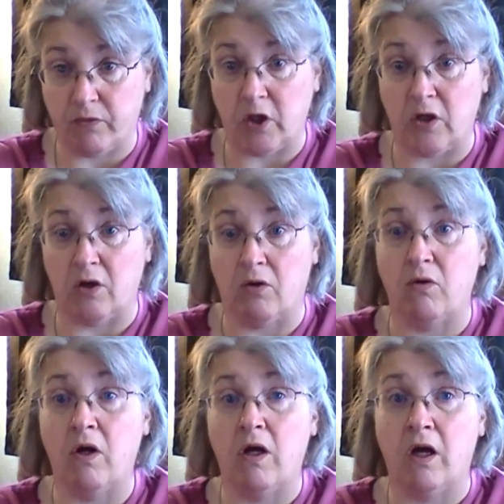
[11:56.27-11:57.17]
you know,
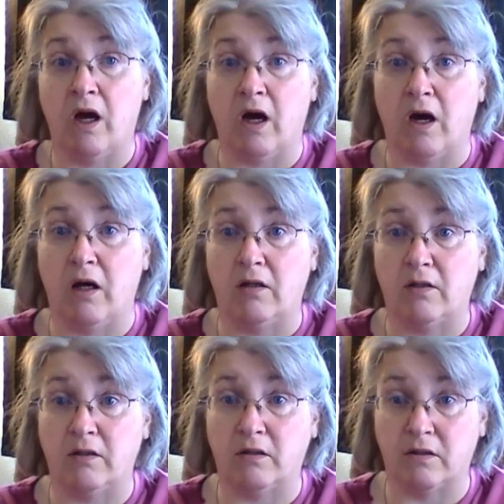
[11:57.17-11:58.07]

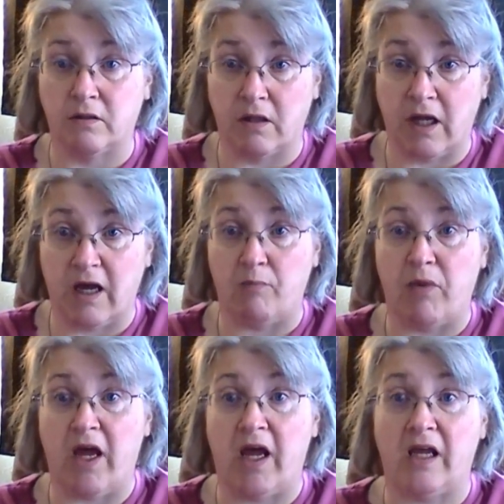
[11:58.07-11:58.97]
at
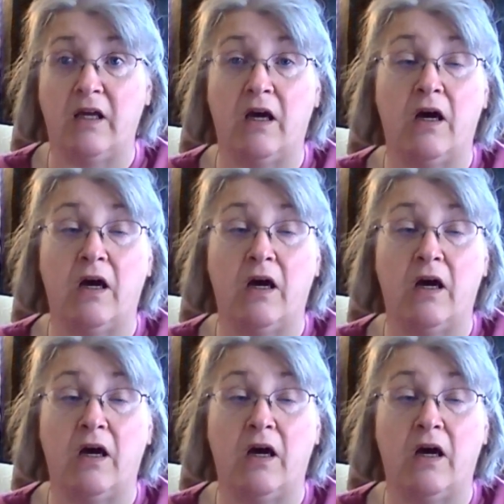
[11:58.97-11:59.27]
bay.